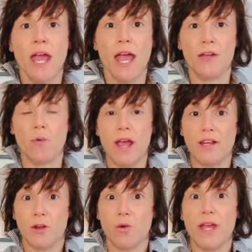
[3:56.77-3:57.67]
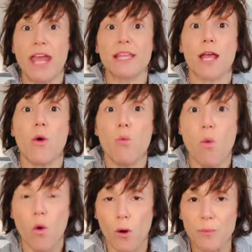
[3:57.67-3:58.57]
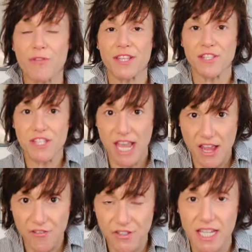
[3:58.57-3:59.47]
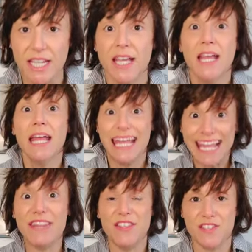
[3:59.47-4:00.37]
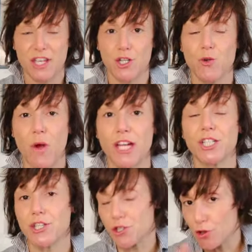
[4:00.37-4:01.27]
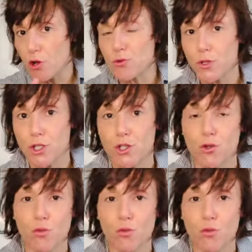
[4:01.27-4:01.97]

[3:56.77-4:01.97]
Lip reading: and a way to create like a warmth and safety in the situation. So those were the two